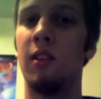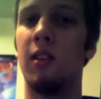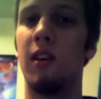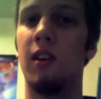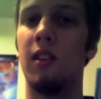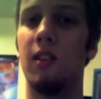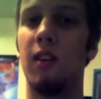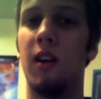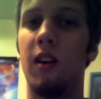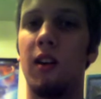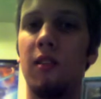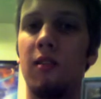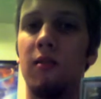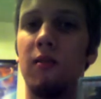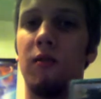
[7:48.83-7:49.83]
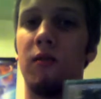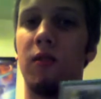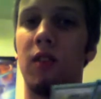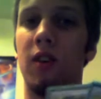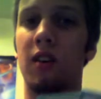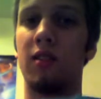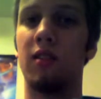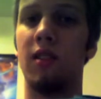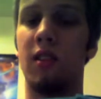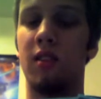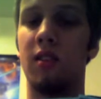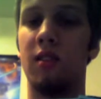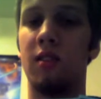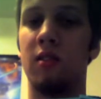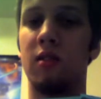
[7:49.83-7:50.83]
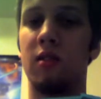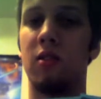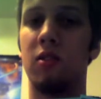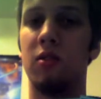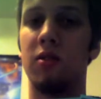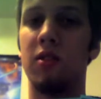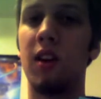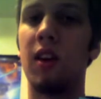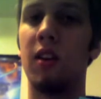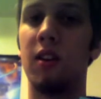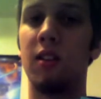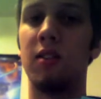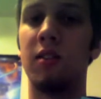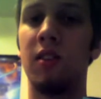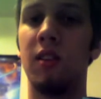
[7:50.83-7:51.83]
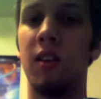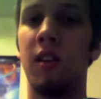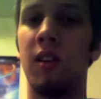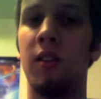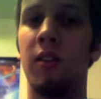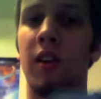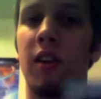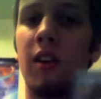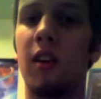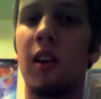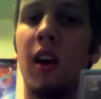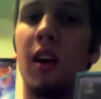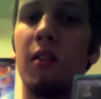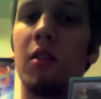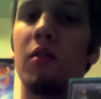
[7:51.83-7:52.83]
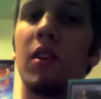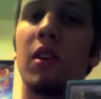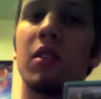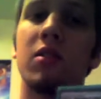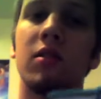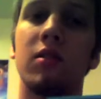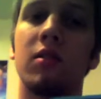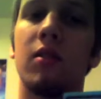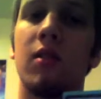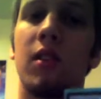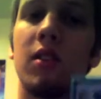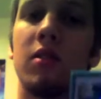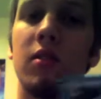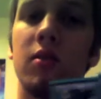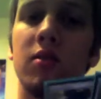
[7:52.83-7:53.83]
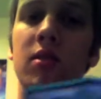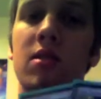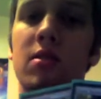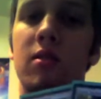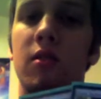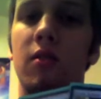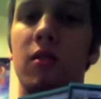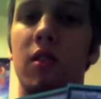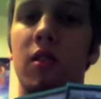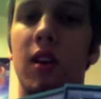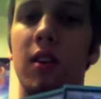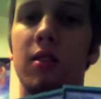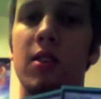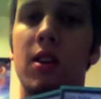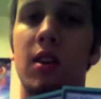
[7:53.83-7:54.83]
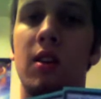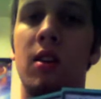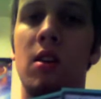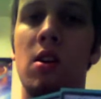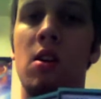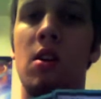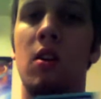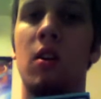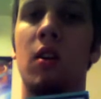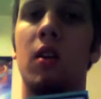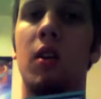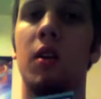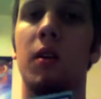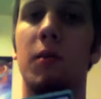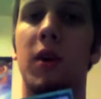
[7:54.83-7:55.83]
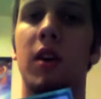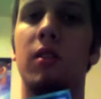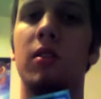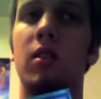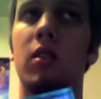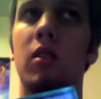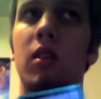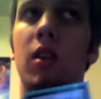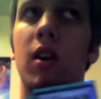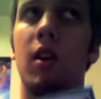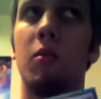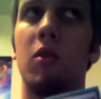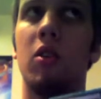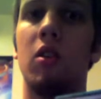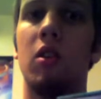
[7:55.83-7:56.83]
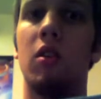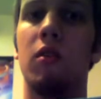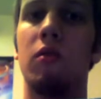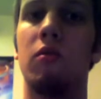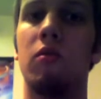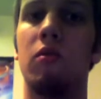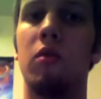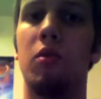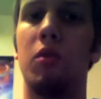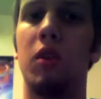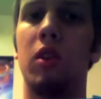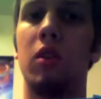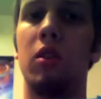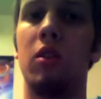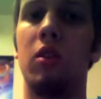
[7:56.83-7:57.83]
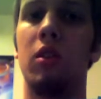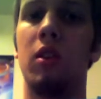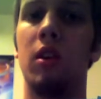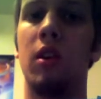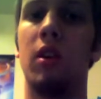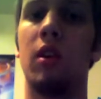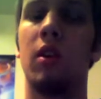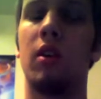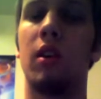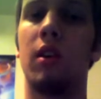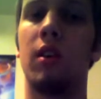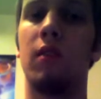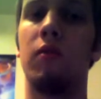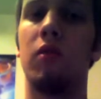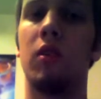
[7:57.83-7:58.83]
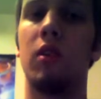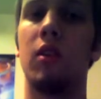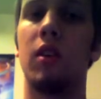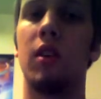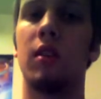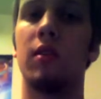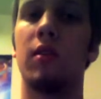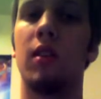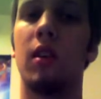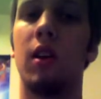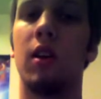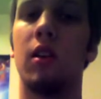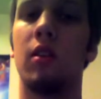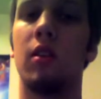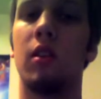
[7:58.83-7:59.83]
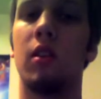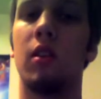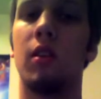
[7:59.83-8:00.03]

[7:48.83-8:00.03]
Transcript: and like Phyrexian Crusaders that already have evasion, so I chose these over Kite Sail. I considered Hammer of Ruin against like